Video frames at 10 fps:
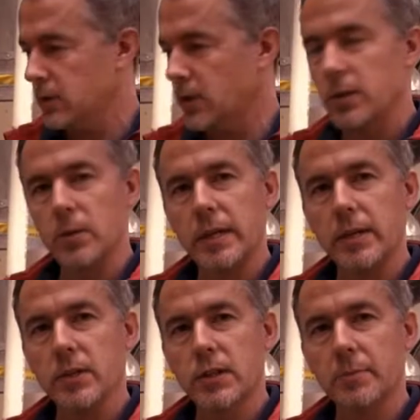so that you
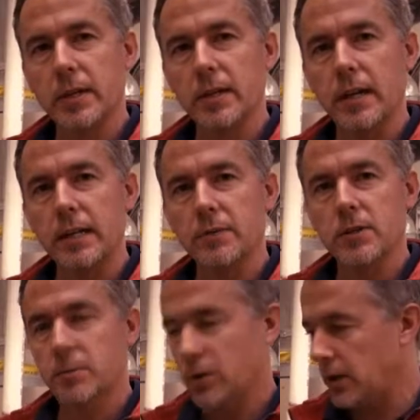hear something at night if
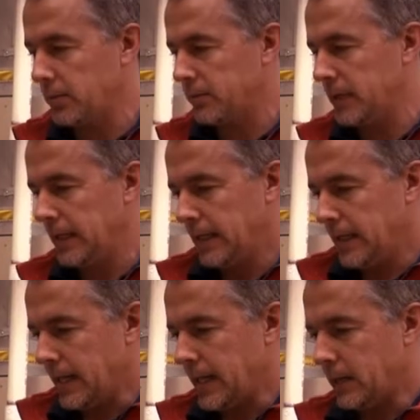there's a problem,
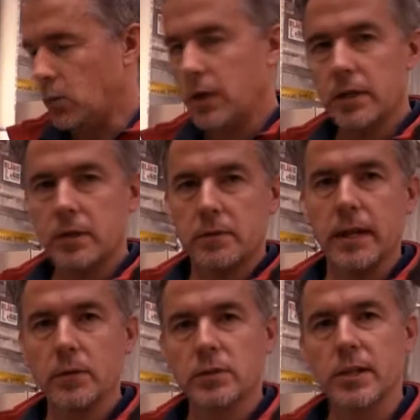and one
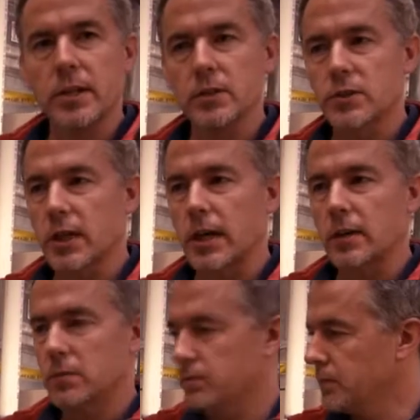downstairs
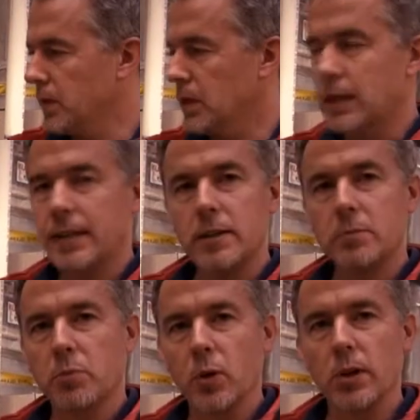in the
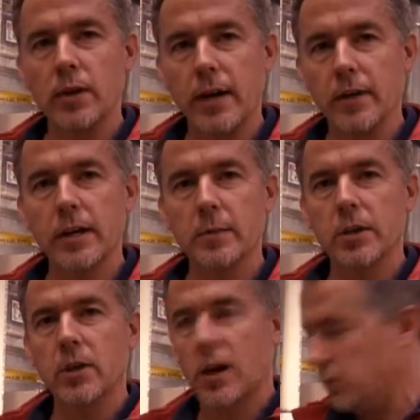boiler area
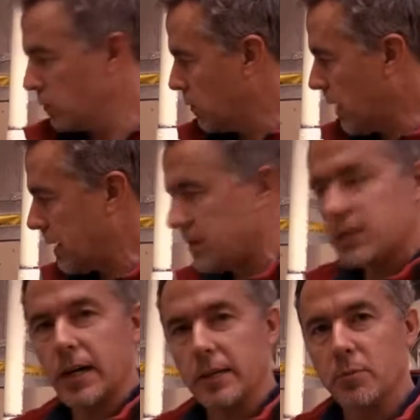but not right
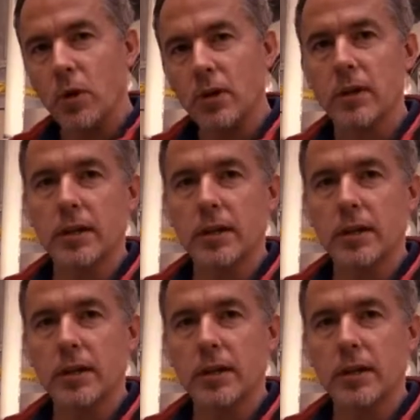beside the boiler.